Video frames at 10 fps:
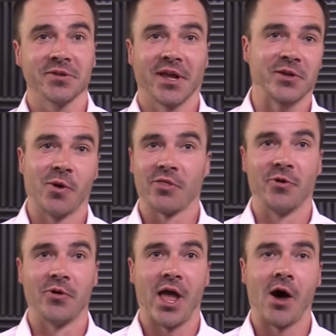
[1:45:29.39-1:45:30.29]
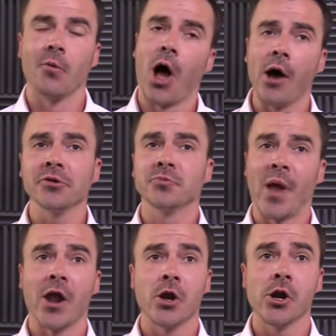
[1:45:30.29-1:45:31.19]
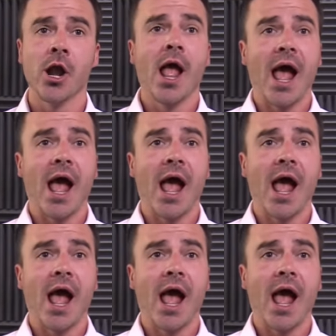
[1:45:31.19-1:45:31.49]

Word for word: Like, you want to throw down? Well, I was better